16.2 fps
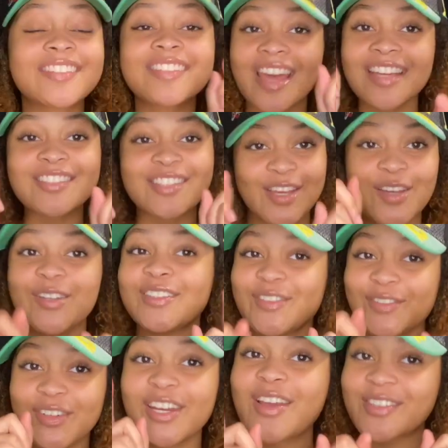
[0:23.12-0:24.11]
stay tuned. The
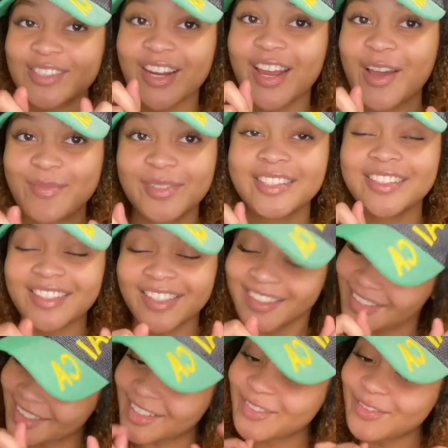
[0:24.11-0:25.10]
videos are coming. The
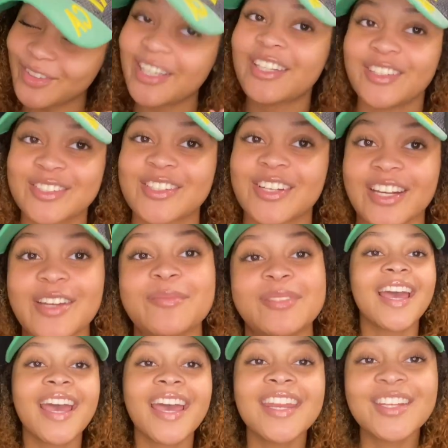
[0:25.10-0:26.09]
good videos are
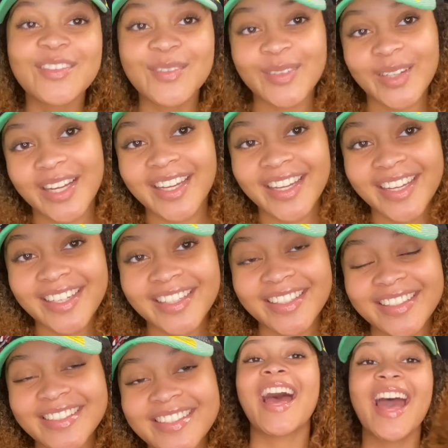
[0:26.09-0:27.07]
coming.
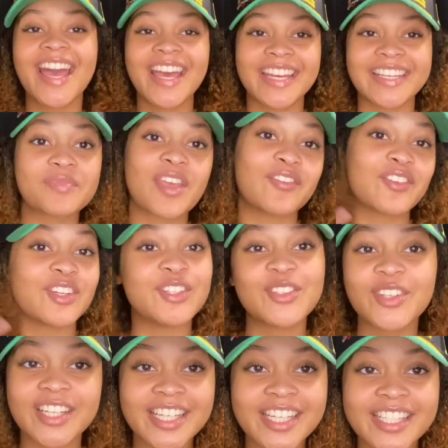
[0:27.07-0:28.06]
Anyways, hi. If you're new
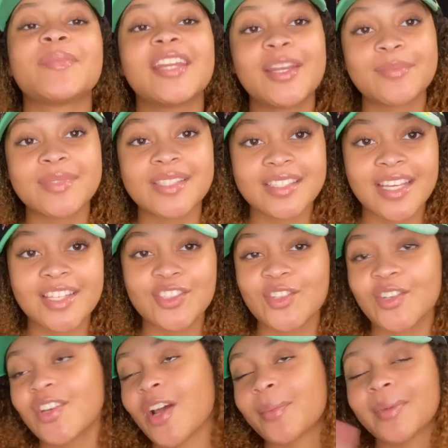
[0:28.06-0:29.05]
here, my name is Deja. You
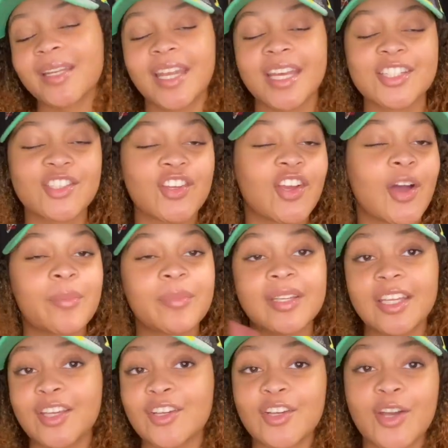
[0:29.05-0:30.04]
can call me Deja. You can call me
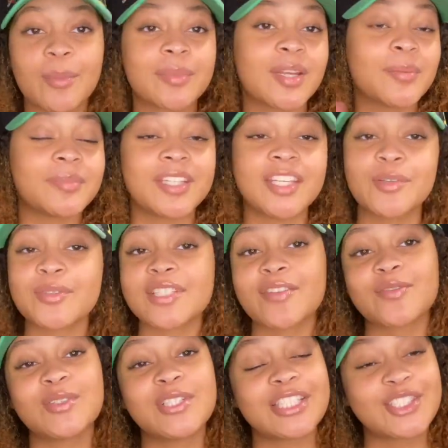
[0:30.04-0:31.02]
Nick. You can call me Dominique, whichever
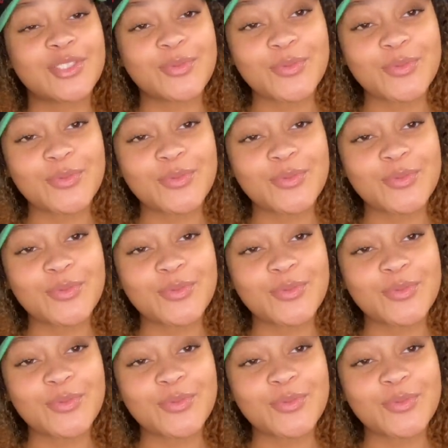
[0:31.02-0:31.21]
one that you